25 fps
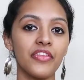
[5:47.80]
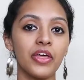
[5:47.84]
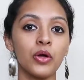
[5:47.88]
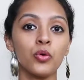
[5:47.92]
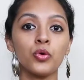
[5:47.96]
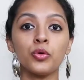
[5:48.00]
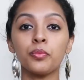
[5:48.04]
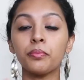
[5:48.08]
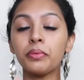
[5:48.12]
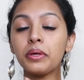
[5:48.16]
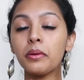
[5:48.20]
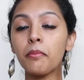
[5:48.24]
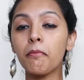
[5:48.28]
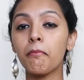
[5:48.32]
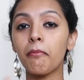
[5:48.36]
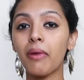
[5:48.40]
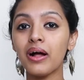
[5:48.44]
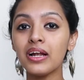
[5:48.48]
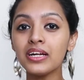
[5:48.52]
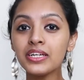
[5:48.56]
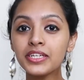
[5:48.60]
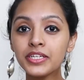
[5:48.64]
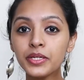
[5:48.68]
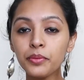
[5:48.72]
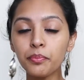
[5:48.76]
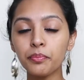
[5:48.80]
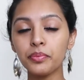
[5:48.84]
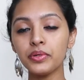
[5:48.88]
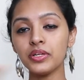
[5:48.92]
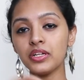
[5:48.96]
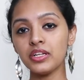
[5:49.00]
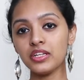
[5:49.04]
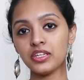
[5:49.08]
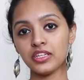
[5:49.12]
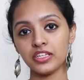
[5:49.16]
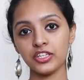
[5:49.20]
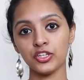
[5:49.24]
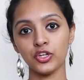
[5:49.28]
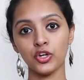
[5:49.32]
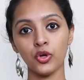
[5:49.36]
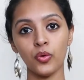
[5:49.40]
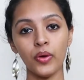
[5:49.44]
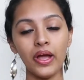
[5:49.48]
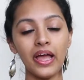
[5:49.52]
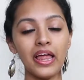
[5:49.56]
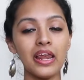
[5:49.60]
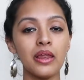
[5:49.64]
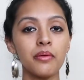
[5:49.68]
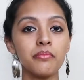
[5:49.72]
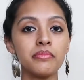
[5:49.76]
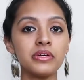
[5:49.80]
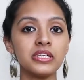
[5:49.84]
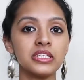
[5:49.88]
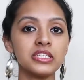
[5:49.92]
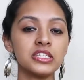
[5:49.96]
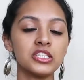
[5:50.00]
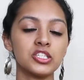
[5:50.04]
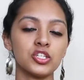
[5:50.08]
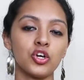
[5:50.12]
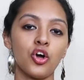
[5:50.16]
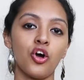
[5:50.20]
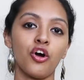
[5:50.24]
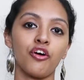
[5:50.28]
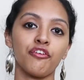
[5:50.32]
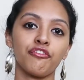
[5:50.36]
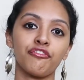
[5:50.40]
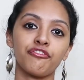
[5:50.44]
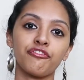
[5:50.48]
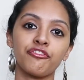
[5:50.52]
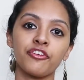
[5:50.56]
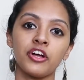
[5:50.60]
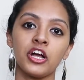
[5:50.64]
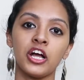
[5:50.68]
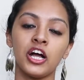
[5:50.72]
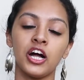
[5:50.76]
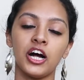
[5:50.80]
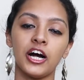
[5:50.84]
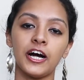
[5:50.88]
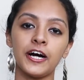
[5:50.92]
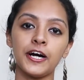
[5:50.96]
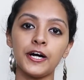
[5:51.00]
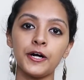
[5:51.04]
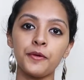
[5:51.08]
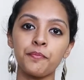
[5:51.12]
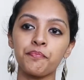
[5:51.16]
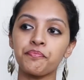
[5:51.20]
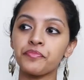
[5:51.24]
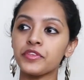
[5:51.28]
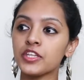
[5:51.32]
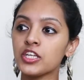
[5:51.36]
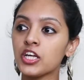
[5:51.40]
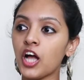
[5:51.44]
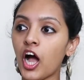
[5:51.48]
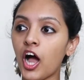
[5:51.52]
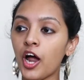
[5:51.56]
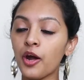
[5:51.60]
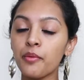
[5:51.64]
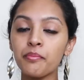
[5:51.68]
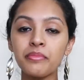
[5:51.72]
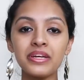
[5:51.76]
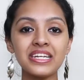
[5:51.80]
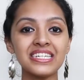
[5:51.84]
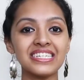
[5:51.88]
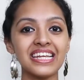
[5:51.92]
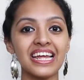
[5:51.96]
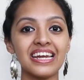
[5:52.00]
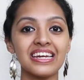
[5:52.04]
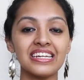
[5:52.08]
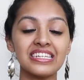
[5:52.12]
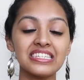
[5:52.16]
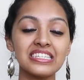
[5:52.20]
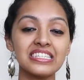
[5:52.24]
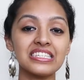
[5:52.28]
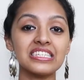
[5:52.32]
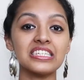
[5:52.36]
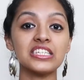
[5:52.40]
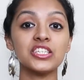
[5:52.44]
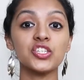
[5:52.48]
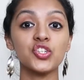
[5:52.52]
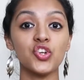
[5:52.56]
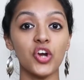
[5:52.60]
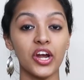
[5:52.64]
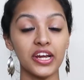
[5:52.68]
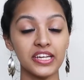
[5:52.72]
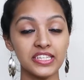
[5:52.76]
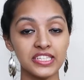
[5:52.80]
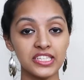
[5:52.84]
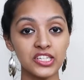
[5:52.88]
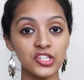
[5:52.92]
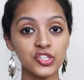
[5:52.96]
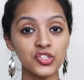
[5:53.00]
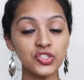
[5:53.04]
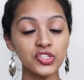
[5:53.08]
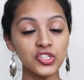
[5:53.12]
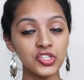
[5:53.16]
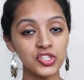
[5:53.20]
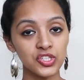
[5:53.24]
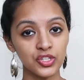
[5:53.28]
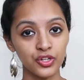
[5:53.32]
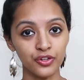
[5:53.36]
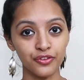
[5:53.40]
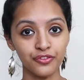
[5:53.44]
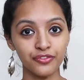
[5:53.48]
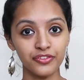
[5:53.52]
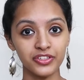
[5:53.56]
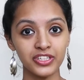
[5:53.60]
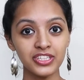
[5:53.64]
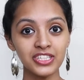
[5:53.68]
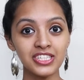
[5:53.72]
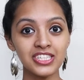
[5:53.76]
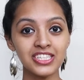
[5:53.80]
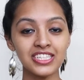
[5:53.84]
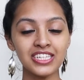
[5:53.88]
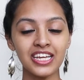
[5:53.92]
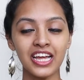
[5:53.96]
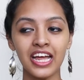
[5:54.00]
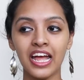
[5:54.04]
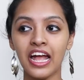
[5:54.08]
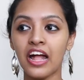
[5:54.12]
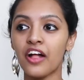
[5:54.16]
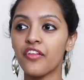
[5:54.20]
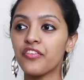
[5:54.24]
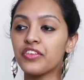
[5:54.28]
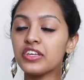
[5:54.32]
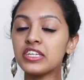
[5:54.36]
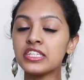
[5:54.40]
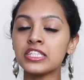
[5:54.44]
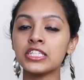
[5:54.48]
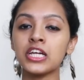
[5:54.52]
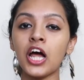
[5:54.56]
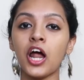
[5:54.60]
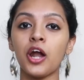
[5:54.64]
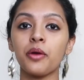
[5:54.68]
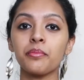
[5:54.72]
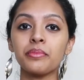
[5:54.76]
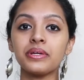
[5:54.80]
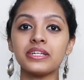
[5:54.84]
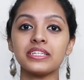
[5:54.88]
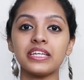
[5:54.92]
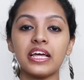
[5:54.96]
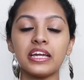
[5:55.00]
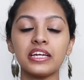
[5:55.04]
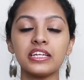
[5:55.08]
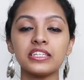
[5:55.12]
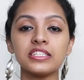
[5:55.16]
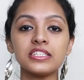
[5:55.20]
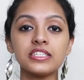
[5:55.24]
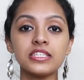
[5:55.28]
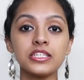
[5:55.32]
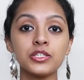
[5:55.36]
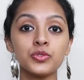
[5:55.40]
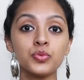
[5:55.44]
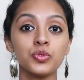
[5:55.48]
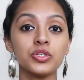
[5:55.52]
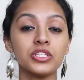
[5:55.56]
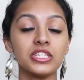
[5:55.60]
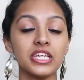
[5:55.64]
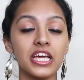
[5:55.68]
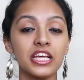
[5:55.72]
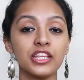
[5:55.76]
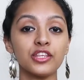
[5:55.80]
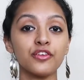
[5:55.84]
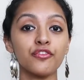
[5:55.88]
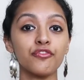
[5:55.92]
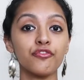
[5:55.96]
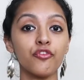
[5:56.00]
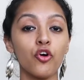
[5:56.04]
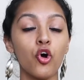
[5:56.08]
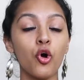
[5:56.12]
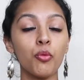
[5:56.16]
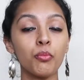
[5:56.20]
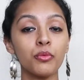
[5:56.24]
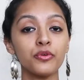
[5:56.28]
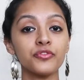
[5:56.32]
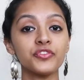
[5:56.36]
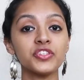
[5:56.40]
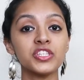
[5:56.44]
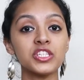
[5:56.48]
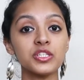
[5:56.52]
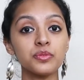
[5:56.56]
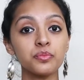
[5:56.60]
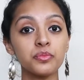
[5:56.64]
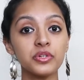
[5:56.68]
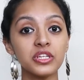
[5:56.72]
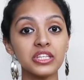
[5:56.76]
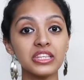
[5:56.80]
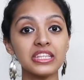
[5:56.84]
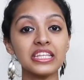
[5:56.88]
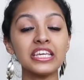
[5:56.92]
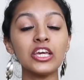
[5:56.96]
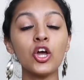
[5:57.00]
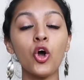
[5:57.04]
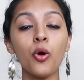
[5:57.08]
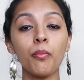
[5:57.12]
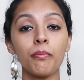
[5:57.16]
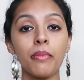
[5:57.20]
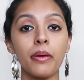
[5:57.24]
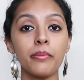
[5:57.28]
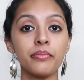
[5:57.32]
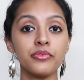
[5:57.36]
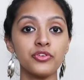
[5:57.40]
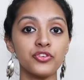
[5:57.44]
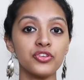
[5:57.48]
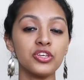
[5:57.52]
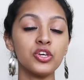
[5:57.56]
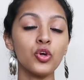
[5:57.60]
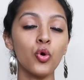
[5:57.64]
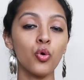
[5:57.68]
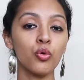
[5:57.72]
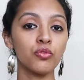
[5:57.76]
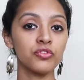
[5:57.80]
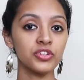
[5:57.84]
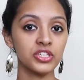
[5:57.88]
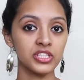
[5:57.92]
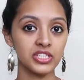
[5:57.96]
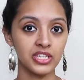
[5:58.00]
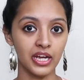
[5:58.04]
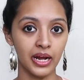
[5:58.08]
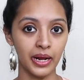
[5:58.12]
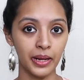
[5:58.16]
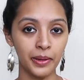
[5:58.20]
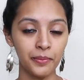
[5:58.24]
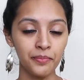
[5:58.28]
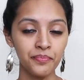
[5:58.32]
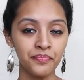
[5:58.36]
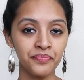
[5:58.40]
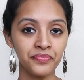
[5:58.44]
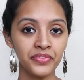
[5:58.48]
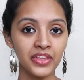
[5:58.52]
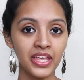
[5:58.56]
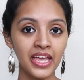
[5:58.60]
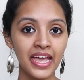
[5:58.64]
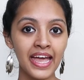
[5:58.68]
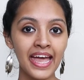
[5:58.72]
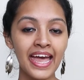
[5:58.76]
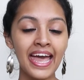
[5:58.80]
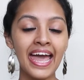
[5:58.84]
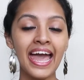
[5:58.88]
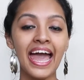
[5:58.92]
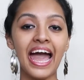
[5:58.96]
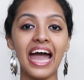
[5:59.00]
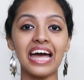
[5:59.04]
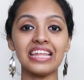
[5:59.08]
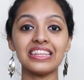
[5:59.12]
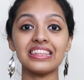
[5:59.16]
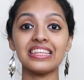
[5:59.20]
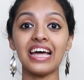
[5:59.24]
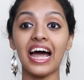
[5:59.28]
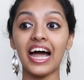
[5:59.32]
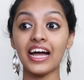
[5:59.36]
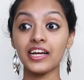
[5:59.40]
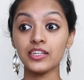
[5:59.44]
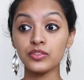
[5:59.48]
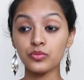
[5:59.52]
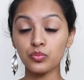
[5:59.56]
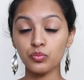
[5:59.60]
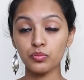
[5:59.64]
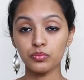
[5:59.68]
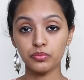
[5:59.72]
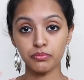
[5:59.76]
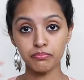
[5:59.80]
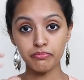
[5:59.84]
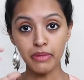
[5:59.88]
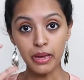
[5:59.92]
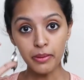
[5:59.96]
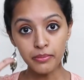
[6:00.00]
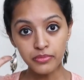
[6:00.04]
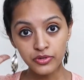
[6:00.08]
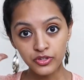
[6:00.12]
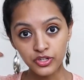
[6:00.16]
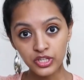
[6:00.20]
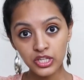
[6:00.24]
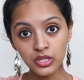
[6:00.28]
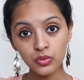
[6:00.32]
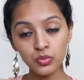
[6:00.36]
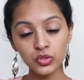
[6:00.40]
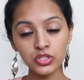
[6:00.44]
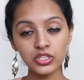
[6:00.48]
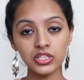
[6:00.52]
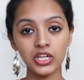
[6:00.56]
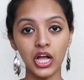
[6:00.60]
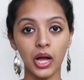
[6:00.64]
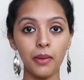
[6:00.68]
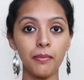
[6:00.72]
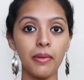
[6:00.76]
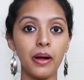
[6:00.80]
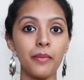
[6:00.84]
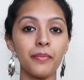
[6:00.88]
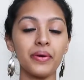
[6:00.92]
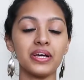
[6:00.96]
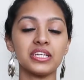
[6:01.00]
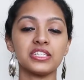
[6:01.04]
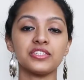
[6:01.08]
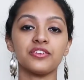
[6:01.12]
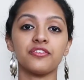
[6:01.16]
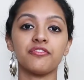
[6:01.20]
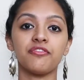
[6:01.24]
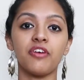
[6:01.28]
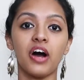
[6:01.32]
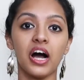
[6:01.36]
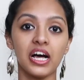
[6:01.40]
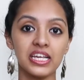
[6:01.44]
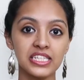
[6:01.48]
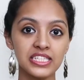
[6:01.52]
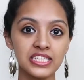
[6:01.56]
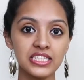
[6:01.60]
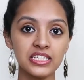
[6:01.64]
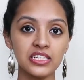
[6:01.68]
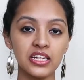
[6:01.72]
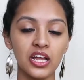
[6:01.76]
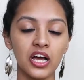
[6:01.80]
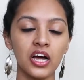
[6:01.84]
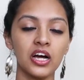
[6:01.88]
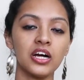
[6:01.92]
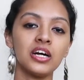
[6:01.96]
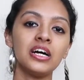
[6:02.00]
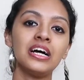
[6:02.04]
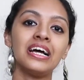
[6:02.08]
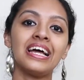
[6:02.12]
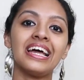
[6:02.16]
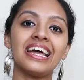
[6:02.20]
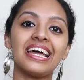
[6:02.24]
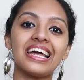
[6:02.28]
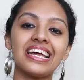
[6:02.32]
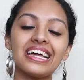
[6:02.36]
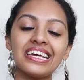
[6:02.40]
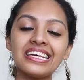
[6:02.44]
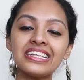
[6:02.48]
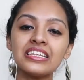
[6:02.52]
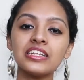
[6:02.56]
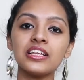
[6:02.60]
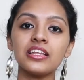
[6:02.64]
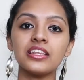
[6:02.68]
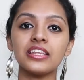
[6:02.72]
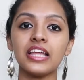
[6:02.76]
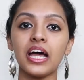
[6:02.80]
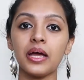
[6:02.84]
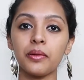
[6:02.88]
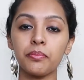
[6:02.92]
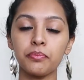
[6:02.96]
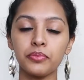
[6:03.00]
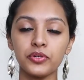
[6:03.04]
There would be multiple, elements of karmic tendencies rising to the surface. These karmic tendencies would take the form of smriti or memory over time. And that memory would come up as a vasana in that